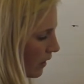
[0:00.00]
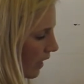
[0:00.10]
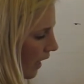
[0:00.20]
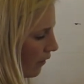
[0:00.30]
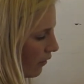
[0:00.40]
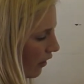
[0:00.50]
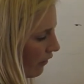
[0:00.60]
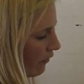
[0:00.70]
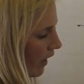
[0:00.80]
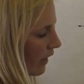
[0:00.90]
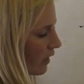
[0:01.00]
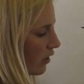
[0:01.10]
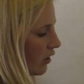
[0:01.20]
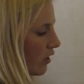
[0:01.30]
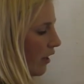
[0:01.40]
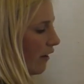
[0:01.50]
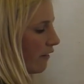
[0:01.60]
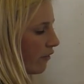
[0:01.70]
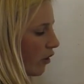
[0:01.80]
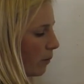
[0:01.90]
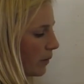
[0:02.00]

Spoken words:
down our factors from